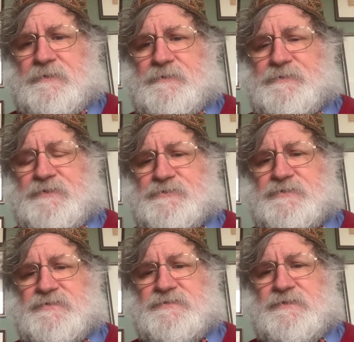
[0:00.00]

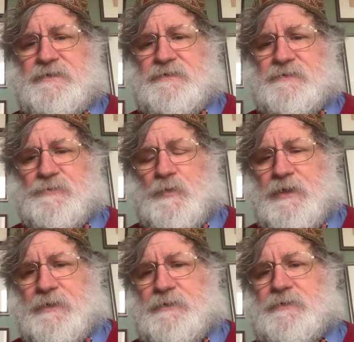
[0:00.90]
Duchess is leading the
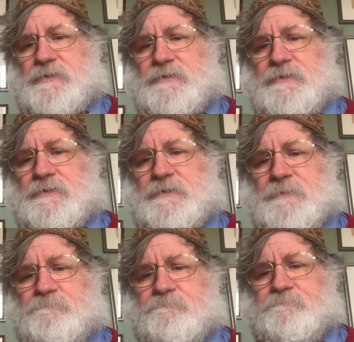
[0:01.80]
way,
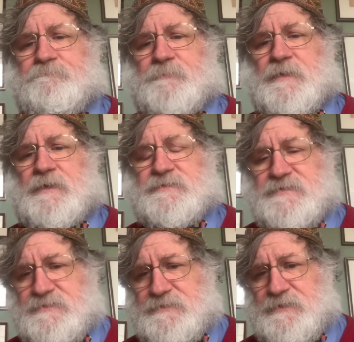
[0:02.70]
as
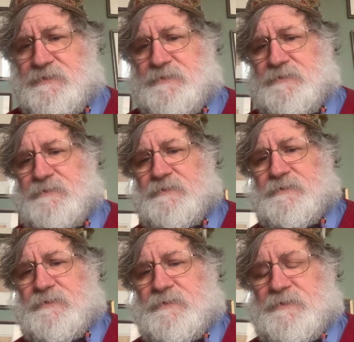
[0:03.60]
indeed
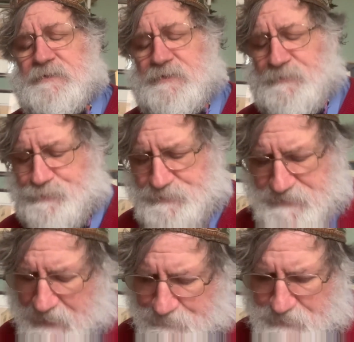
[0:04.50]
Prince
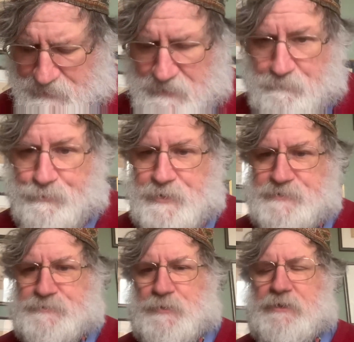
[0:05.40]
Harry and
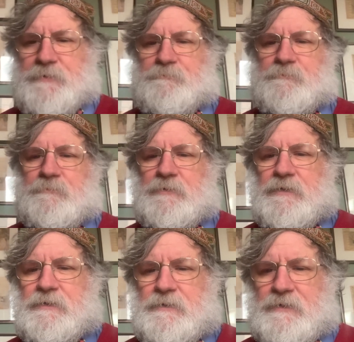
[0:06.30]
Prince William
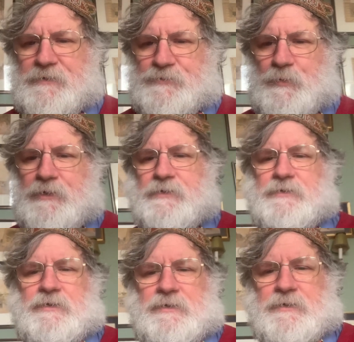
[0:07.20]
led the way
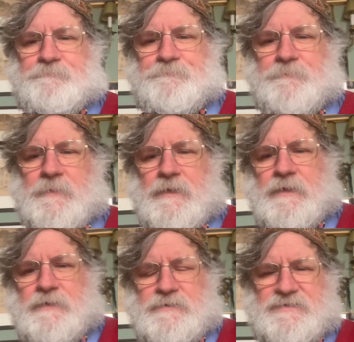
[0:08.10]
earlier
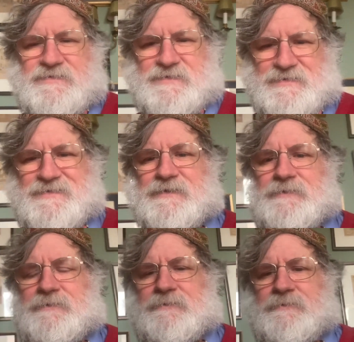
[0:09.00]
in discussing
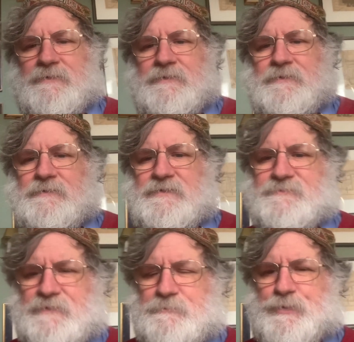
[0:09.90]
these
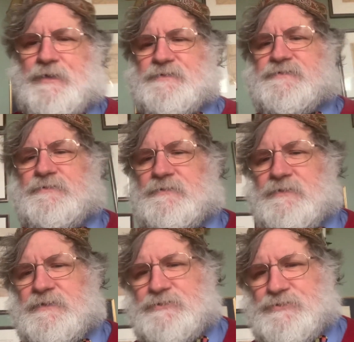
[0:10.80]
very personal
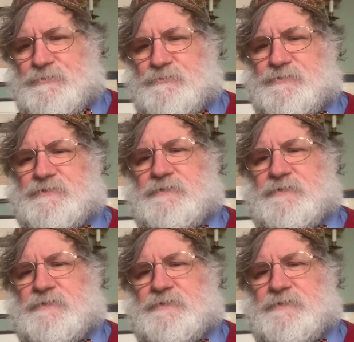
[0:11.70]
issues.